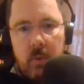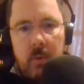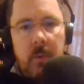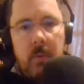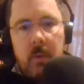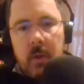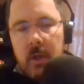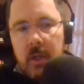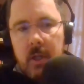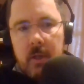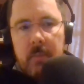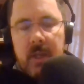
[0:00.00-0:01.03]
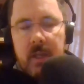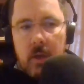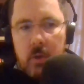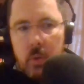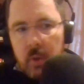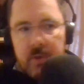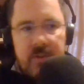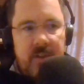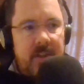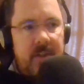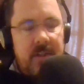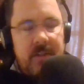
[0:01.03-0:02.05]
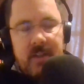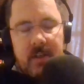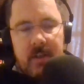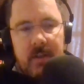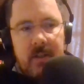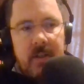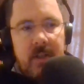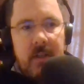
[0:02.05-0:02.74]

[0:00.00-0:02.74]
when we were making courses and